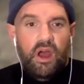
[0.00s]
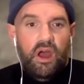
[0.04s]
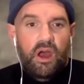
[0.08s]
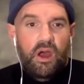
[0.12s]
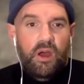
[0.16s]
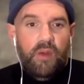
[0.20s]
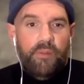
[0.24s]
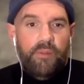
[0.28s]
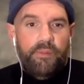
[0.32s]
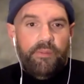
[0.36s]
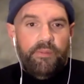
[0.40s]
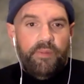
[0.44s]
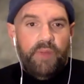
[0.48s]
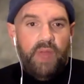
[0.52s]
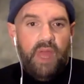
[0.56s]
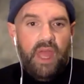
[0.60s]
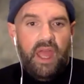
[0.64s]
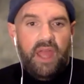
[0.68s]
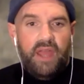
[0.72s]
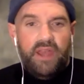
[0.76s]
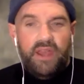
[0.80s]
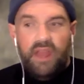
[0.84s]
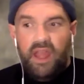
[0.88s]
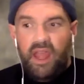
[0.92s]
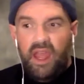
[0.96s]
um,
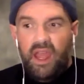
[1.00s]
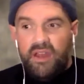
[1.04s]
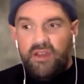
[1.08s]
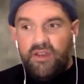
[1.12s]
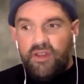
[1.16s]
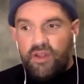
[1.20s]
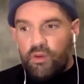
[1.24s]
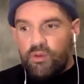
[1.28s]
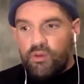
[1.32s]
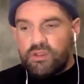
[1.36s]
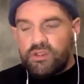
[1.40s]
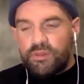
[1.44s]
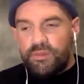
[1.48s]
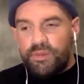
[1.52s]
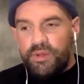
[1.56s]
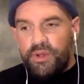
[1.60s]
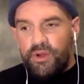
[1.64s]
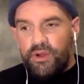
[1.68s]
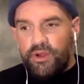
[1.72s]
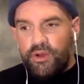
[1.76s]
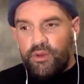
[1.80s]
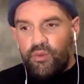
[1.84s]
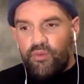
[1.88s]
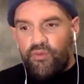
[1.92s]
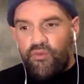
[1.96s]
and and there was a
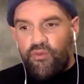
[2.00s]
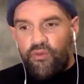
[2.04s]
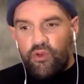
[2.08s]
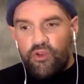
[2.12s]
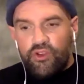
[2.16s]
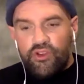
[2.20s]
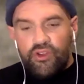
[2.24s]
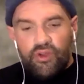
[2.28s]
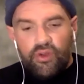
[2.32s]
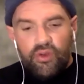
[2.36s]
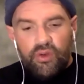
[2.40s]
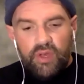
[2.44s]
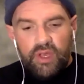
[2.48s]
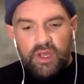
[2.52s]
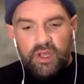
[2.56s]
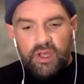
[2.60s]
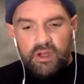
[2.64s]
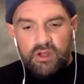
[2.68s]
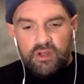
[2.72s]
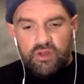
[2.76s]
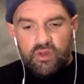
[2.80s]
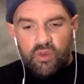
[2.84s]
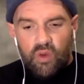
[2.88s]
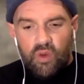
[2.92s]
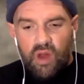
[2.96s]
period for two
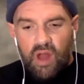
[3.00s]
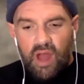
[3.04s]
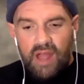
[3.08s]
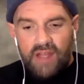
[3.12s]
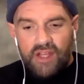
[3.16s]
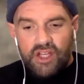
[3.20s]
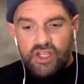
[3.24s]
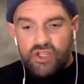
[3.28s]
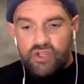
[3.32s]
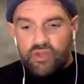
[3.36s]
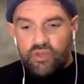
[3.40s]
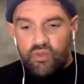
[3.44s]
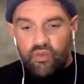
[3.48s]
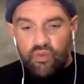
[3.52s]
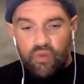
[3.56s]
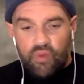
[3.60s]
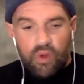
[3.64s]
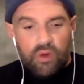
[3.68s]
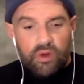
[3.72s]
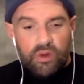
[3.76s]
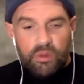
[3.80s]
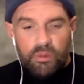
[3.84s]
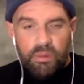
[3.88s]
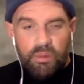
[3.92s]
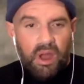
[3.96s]
years where I just
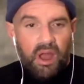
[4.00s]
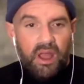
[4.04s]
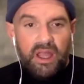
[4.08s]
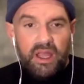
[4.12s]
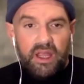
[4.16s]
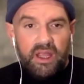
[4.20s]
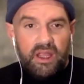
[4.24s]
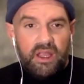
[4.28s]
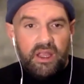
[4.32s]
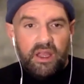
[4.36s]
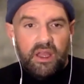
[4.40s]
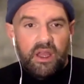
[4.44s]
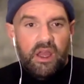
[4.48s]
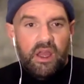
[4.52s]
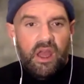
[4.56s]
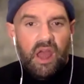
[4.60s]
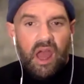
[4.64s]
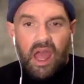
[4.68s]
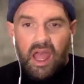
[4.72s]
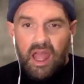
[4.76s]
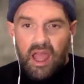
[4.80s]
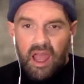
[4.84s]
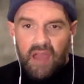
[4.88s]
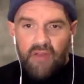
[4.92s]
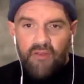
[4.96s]
rode a bike.
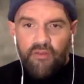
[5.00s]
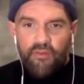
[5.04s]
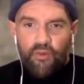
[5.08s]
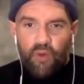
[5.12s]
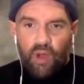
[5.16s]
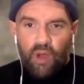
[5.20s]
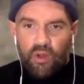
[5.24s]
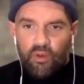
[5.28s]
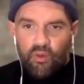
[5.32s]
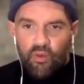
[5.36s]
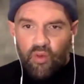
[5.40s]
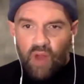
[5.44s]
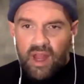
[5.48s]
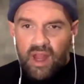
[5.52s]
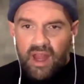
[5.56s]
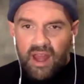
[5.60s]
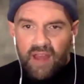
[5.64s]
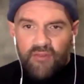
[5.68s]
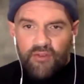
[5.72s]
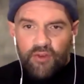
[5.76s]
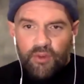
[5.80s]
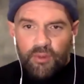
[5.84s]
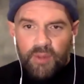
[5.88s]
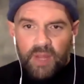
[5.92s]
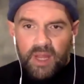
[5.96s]
I, I right
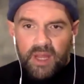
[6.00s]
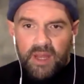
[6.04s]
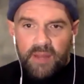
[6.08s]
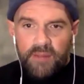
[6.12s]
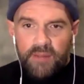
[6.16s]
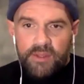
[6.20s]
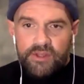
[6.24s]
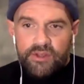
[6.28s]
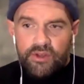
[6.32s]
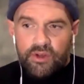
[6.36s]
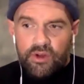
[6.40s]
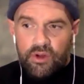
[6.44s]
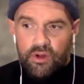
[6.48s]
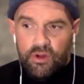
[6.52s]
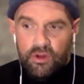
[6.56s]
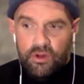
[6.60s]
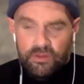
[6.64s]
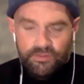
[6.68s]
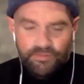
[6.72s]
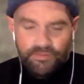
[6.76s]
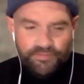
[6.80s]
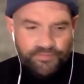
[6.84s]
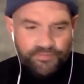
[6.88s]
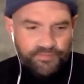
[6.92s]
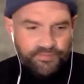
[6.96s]
after my name is
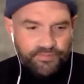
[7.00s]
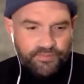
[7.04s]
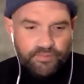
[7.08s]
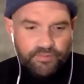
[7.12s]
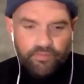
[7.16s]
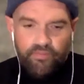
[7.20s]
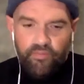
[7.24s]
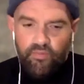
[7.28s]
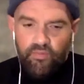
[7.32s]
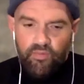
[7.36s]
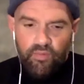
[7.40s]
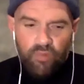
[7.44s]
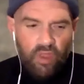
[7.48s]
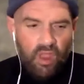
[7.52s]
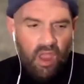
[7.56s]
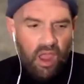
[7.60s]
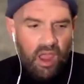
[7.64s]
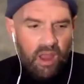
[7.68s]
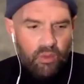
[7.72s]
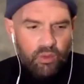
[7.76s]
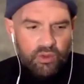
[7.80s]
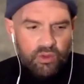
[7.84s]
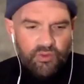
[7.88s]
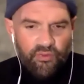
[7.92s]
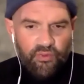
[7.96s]
Earl,
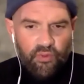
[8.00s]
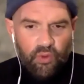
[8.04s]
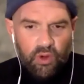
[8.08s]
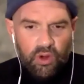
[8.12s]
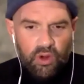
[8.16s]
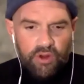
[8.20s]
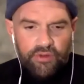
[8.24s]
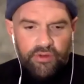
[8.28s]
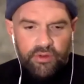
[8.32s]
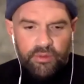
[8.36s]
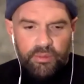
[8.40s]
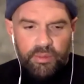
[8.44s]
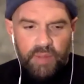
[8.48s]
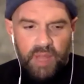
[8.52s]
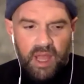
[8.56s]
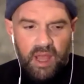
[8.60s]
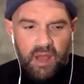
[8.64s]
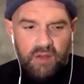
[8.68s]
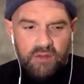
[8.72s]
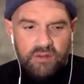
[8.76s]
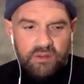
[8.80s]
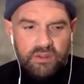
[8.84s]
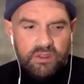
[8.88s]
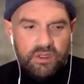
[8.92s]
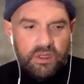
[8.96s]
I was 400
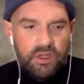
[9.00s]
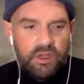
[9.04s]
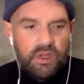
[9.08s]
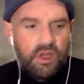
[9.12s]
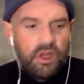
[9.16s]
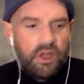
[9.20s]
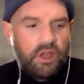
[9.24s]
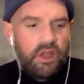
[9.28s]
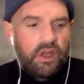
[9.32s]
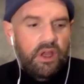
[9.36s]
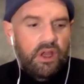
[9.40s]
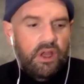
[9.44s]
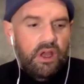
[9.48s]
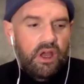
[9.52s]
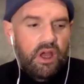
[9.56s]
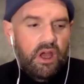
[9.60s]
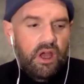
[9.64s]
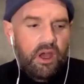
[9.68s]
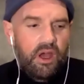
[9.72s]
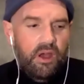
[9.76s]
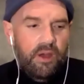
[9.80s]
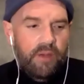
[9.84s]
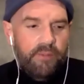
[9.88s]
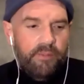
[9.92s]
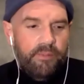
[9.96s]
pounds,
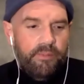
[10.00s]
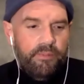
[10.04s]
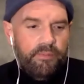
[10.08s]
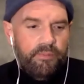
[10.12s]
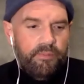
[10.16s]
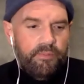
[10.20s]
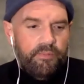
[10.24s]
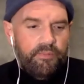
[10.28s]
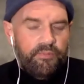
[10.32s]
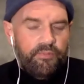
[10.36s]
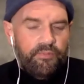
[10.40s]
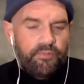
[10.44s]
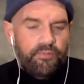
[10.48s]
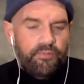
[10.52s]
um,